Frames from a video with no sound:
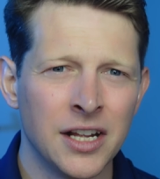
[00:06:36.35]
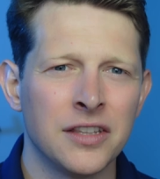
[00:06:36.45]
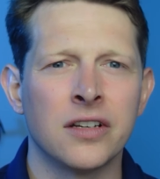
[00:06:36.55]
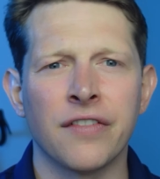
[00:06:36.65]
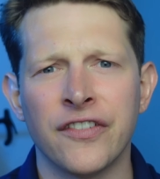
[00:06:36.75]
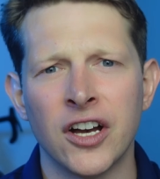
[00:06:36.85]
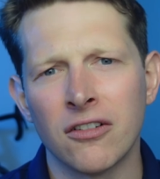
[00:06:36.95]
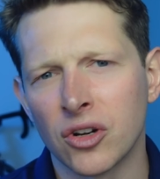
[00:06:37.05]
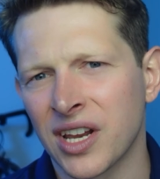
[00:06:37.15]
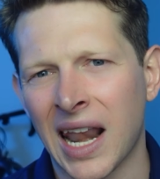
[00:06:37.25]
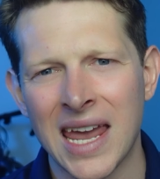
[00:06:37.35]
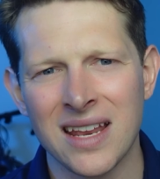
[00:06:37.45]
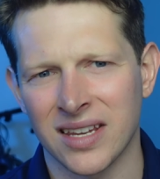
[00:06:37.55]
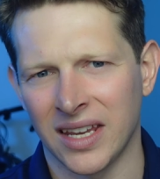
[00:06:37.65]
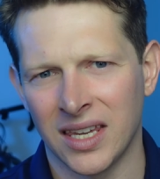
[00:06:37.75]
to defer or delay
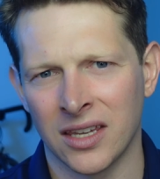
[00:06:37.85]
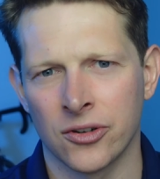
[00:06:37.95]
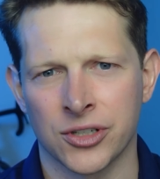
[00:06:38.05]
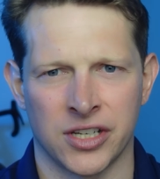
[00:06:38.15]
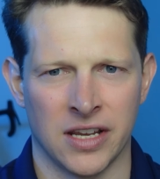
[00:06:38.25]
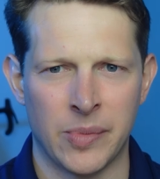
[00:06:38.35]
taking your state